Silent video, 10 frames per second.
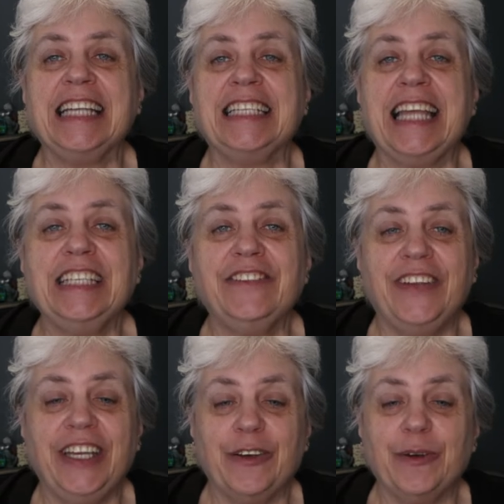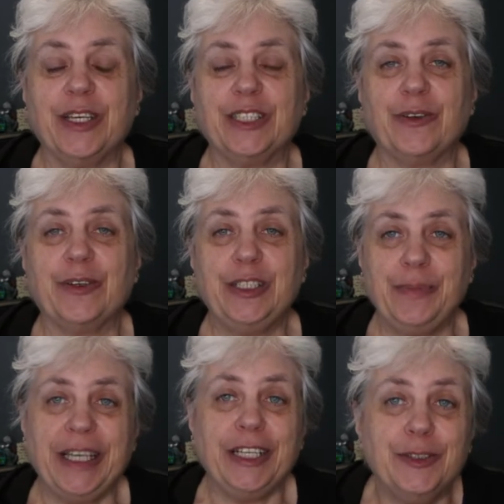Today's video is going
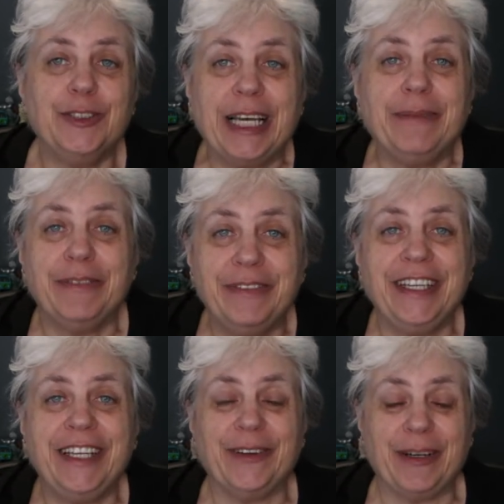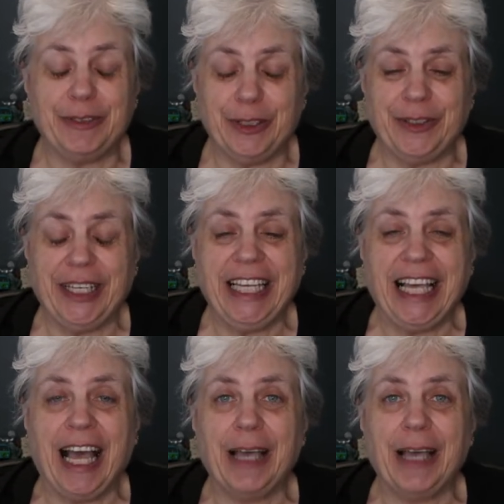to be a new type of video I'm doing.